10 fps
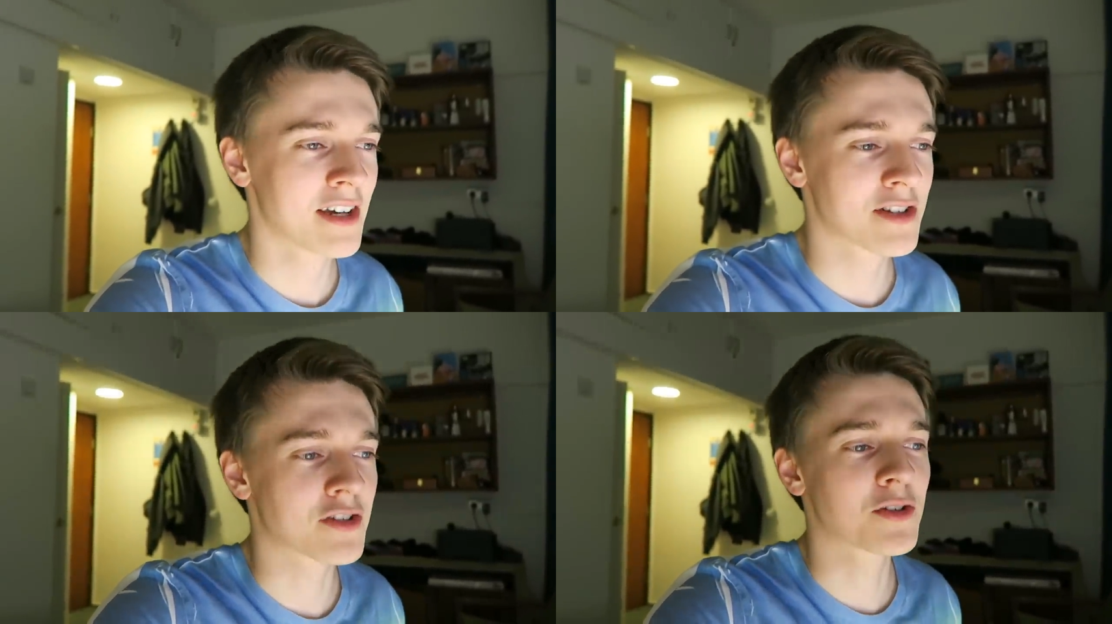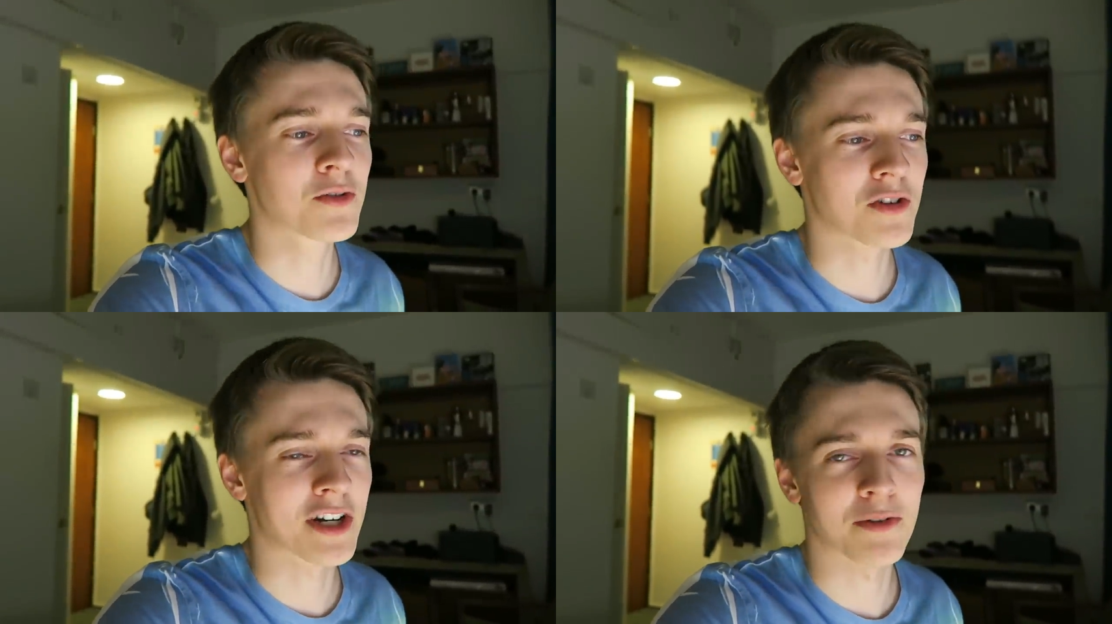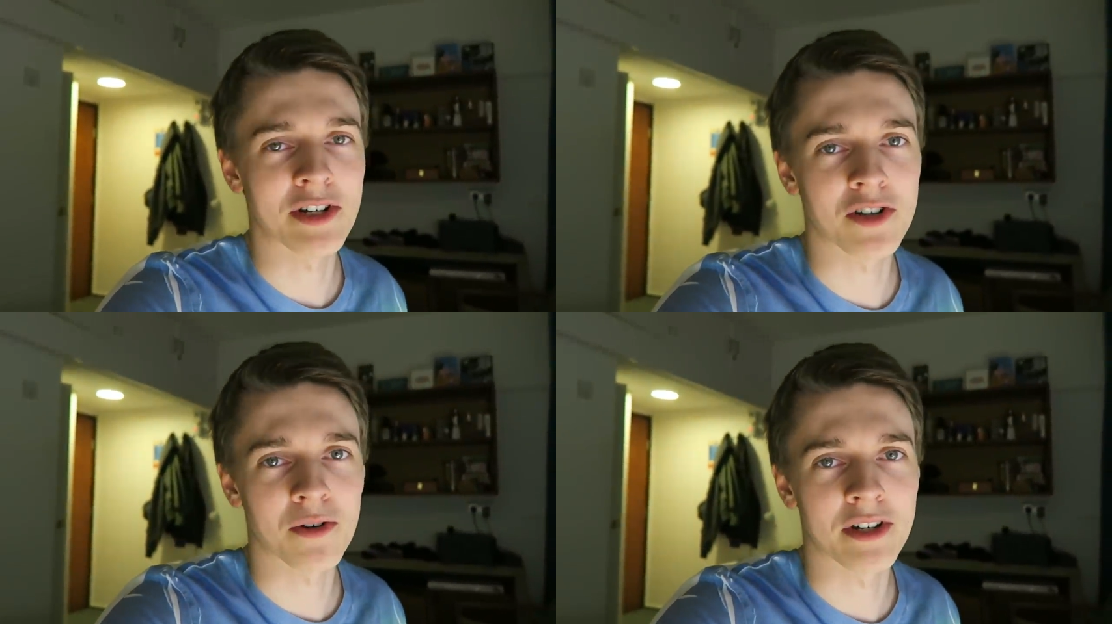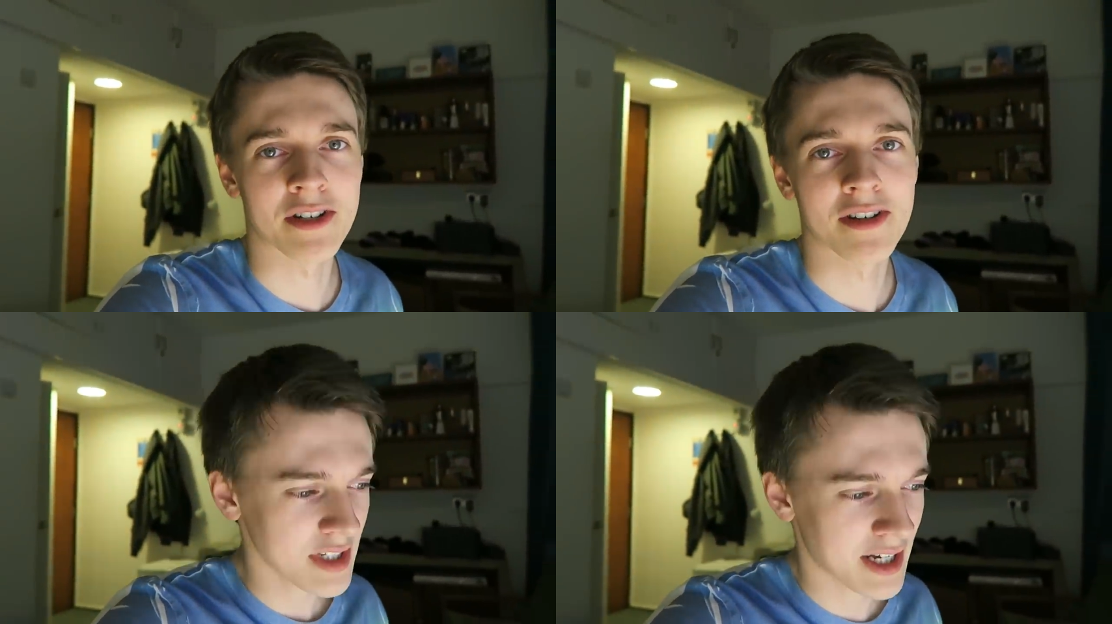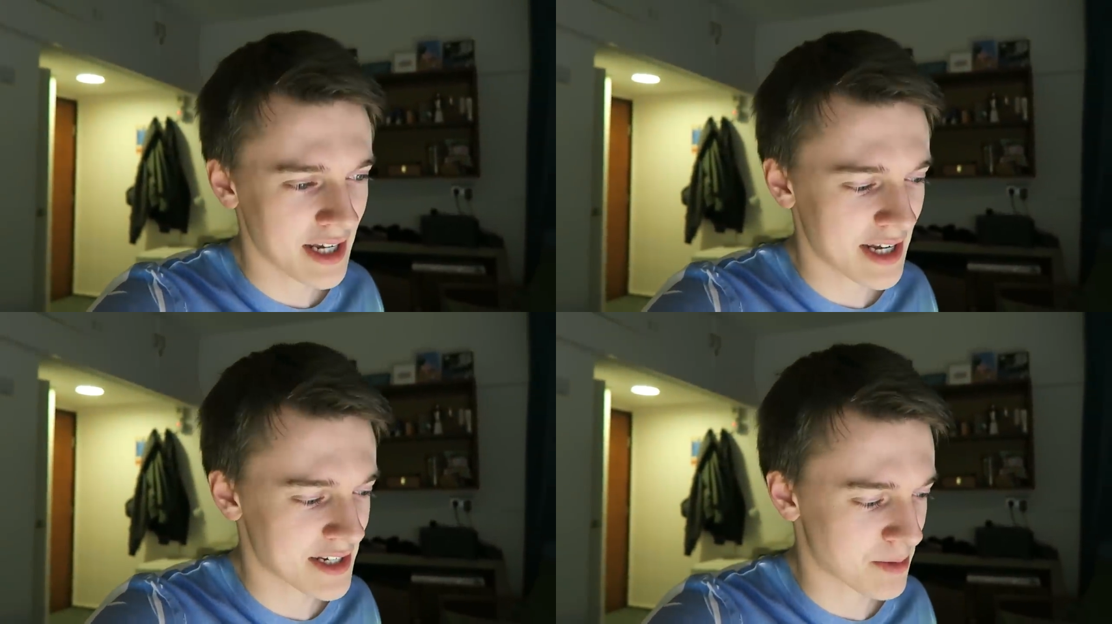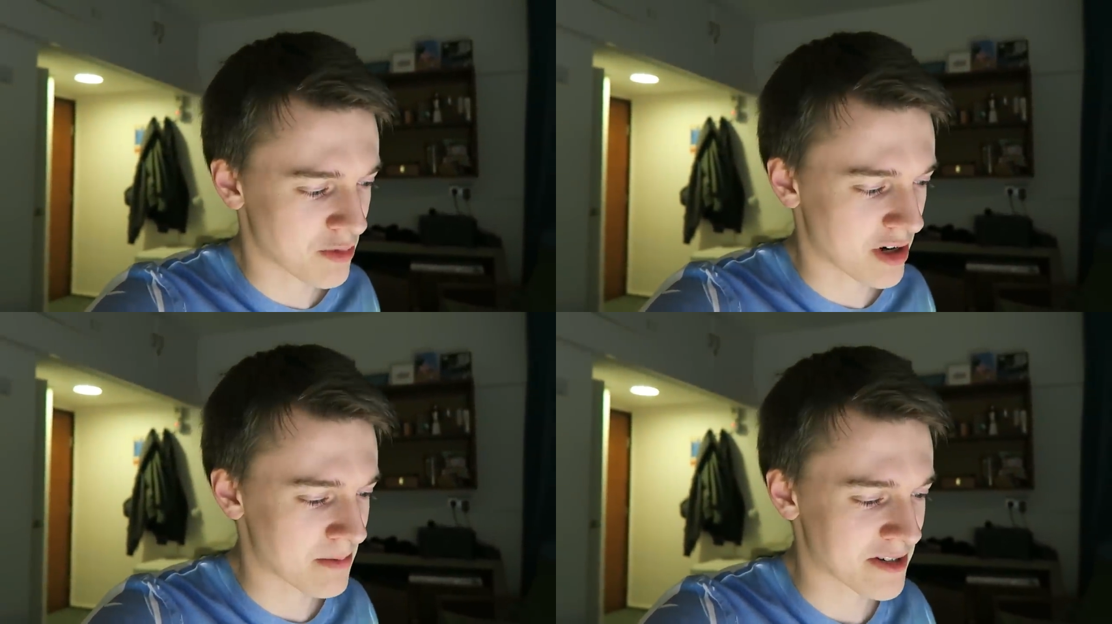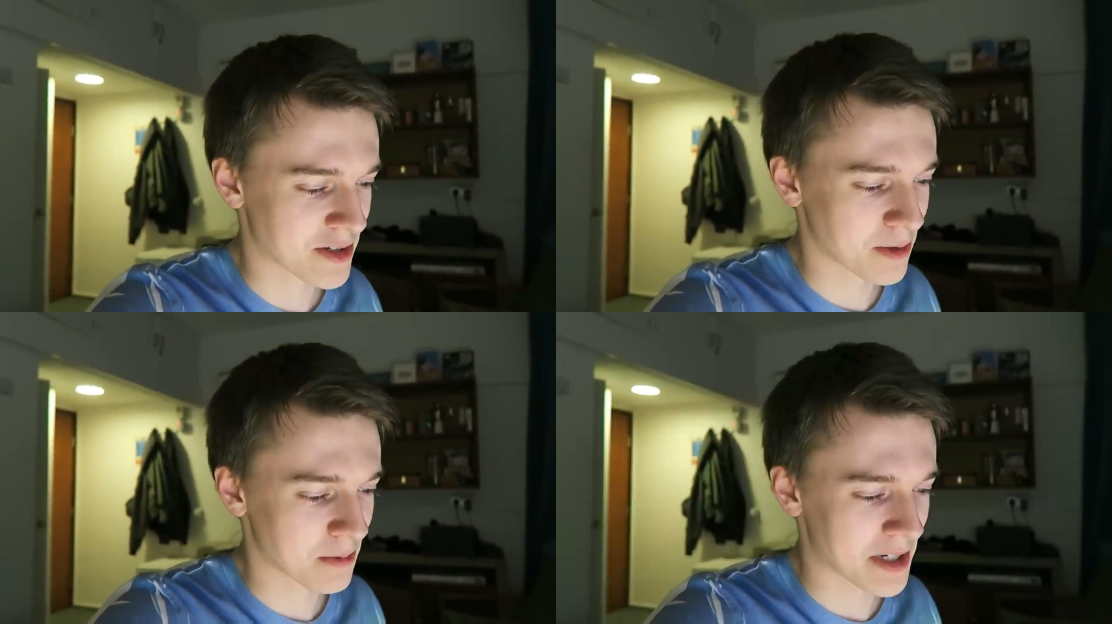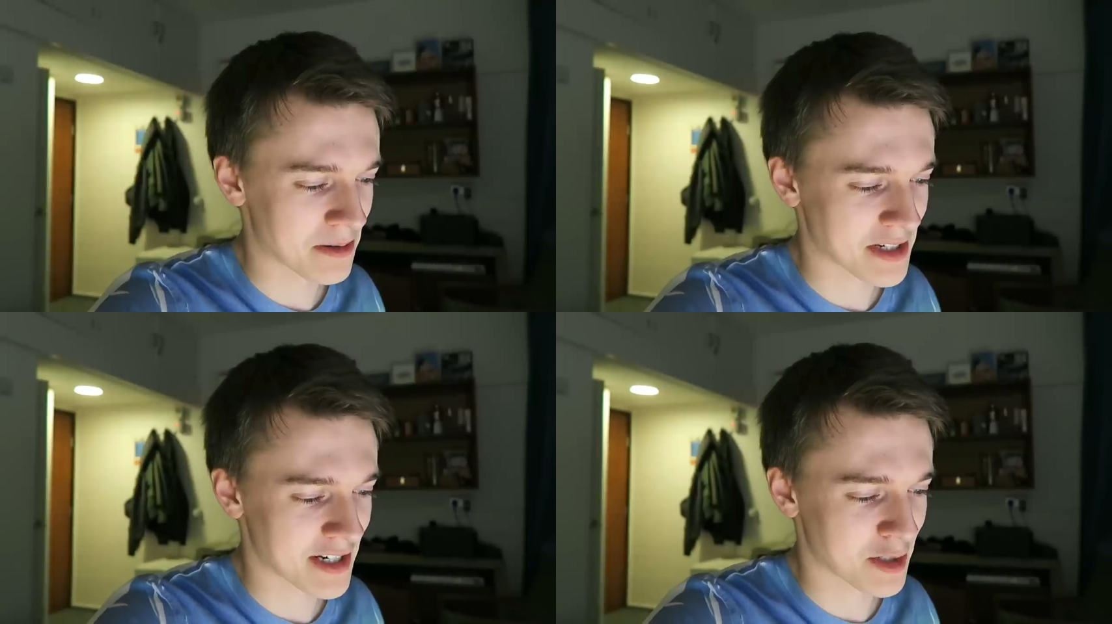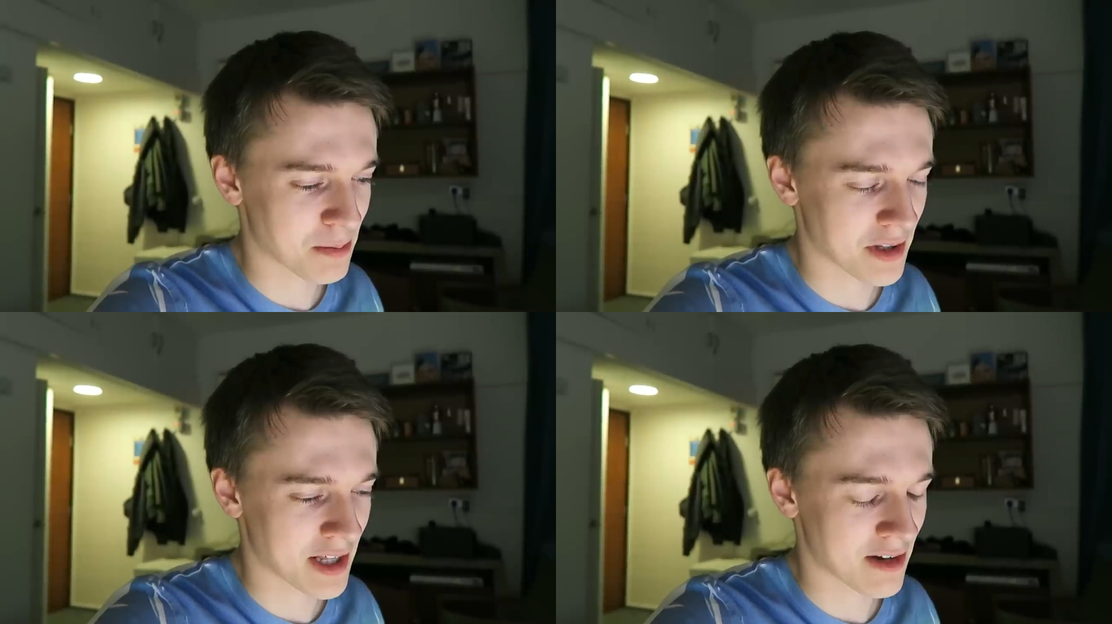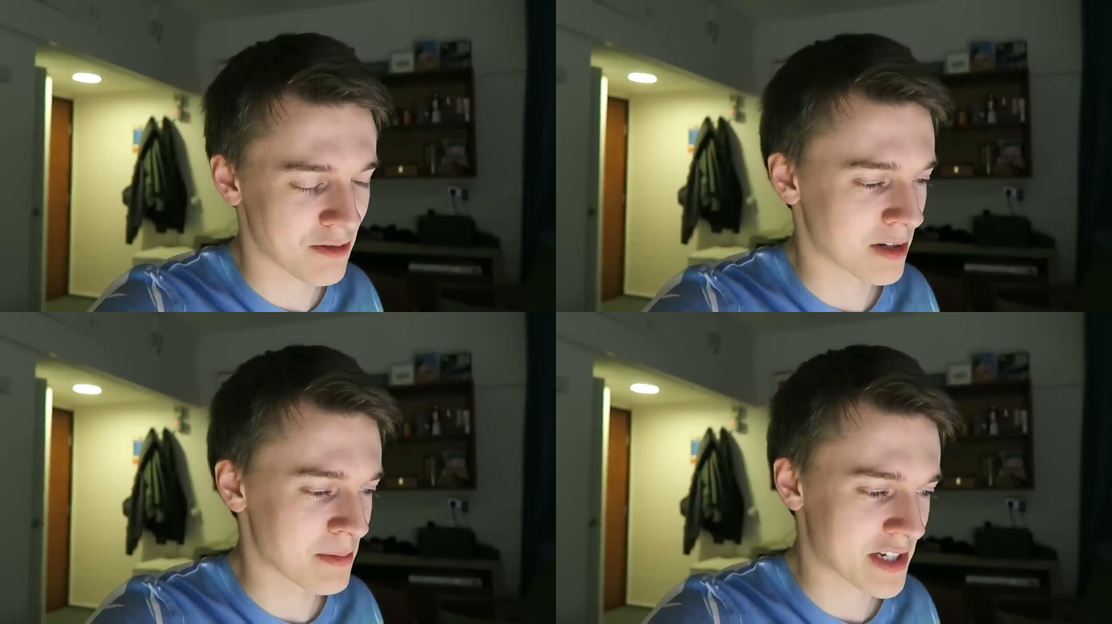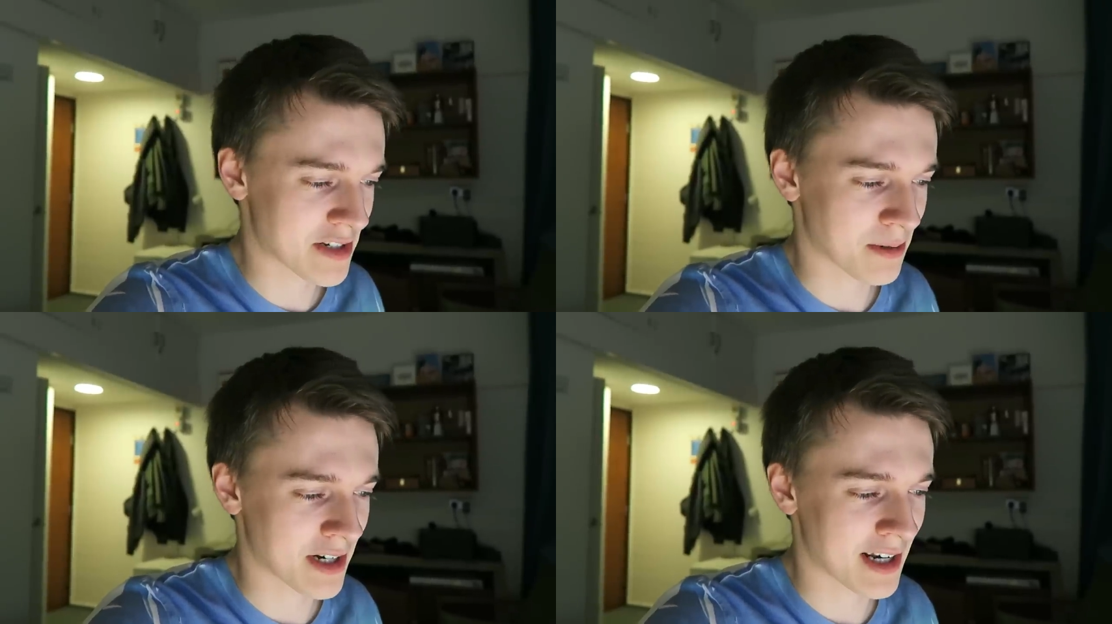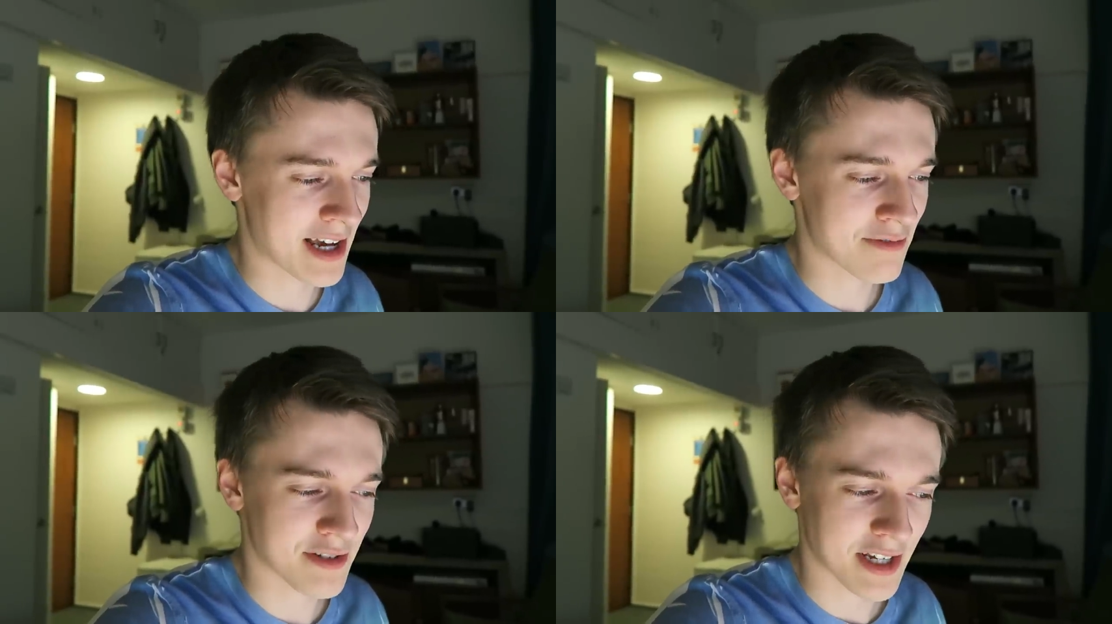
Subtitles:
So do try to enjoy it. I hated primary school when I was in it, but then I really missed it when I left.